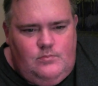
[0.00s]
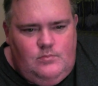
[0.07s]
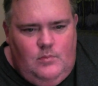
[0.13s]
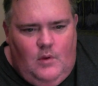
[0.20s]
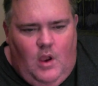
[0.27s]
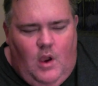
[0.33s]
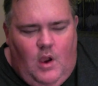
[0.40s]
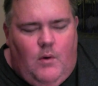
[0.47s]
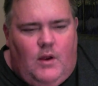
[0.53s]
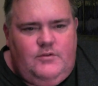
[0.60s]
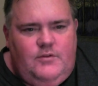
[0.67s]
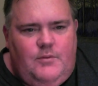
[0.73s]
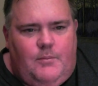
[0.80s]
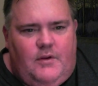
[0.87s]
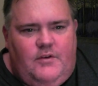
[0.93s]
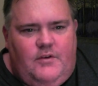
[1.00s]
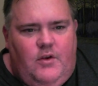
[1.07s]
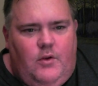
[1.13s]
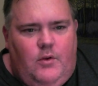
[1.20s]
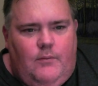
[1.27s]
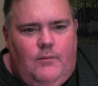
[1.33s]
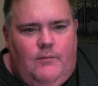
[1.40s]
watched a bunch of
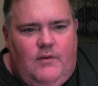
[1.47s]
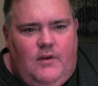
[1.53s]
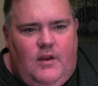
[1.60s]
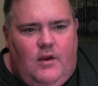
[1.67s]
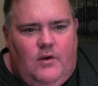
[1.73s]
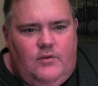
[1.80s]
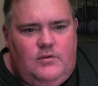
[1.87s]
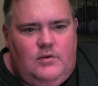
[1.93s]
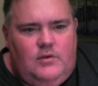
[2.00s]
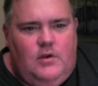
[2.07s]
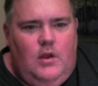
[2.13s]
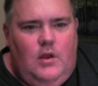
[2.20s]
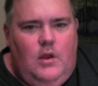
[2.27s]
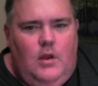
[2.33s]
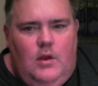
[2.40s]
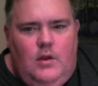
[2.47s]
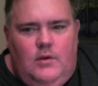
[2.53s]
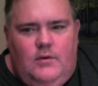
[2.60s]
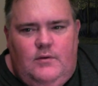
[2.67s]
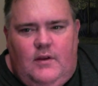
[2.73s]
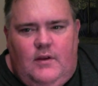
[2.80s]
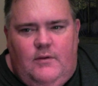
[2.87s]
YouTube videos,
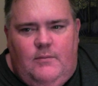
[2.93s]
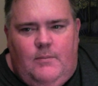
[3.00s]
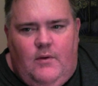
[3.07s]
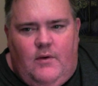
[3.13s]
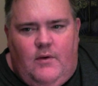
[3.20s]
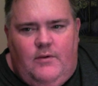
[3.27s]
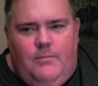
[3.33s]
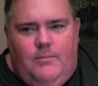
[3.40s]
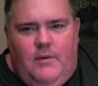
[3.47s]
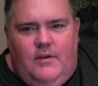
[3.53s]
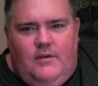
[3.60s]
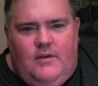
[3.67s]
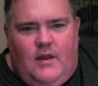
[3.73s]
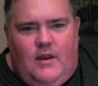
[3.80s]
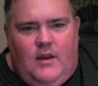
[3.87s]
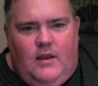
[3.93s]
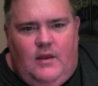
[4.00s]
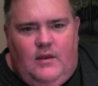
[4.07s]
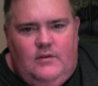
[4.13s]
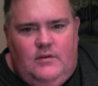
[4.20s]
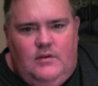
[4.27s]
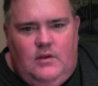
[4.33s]
changed my USB
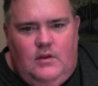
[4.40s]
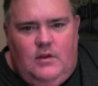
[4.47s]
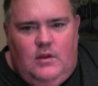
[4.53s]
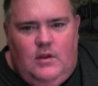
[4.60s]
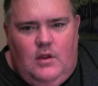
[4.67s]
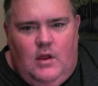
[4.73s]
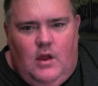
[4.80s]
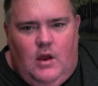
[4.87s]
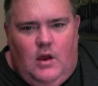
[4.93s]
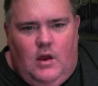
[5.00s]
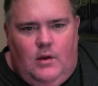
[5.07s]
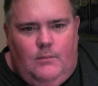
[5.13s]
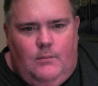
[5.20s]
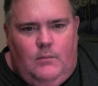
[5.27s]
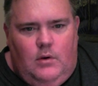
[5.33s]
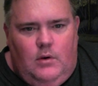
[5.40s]
settings, got